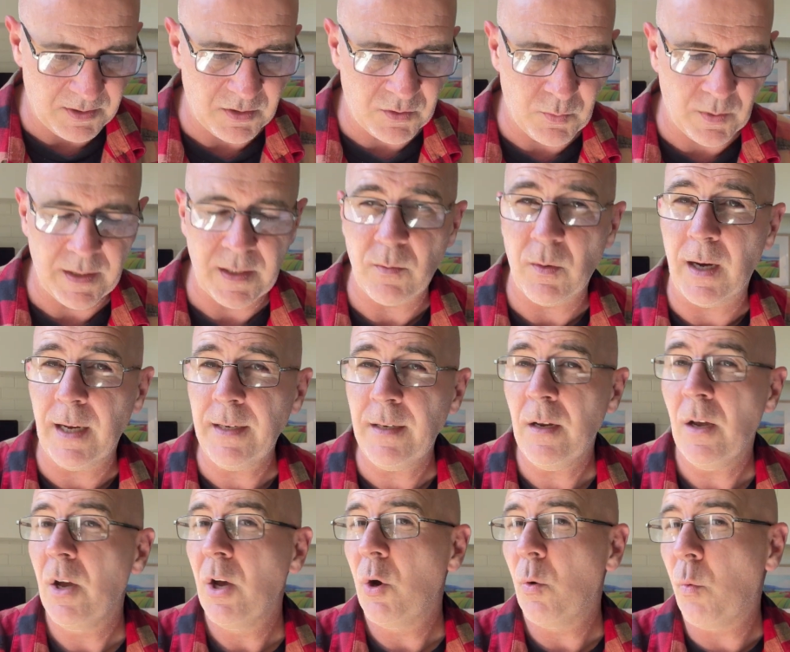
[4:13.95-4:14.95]
21.
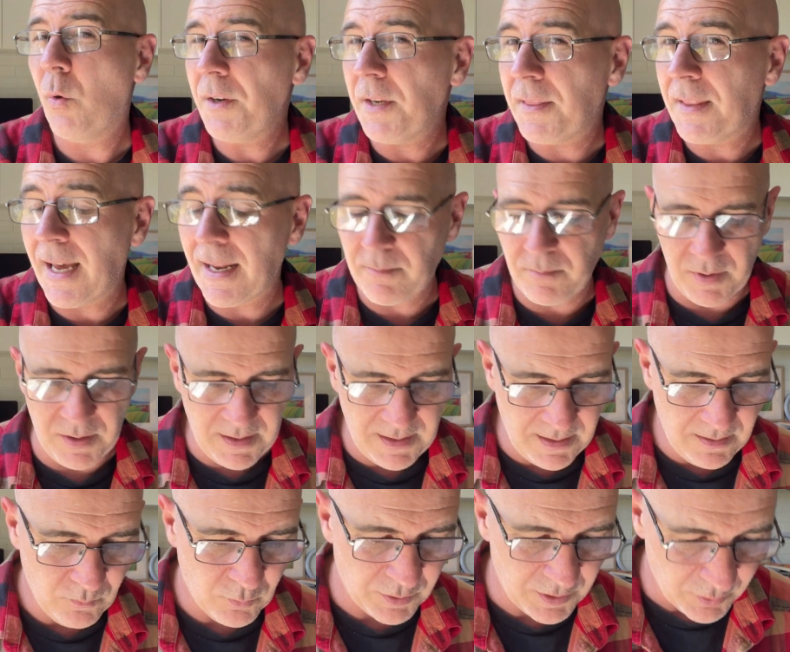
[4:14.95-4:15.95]
What did that
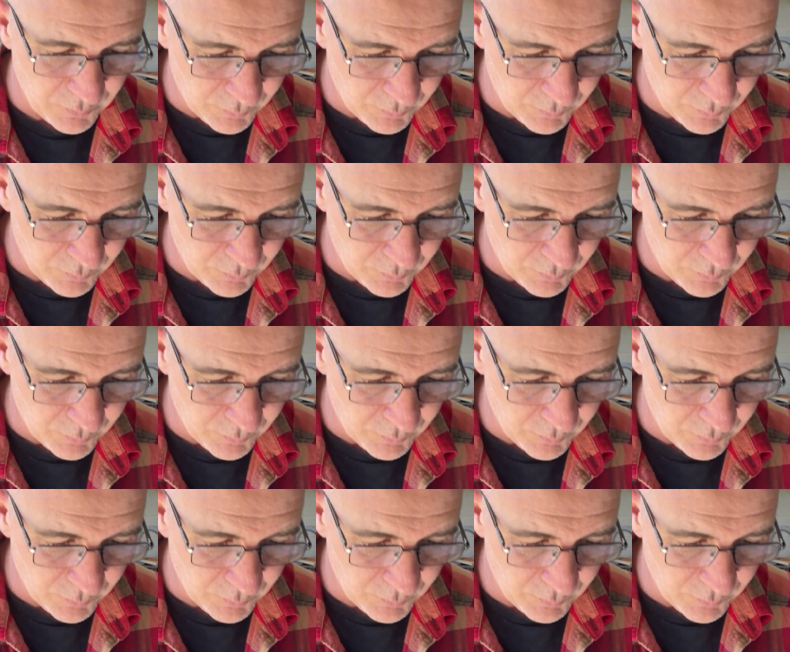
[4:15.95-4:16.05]
mean? Well, you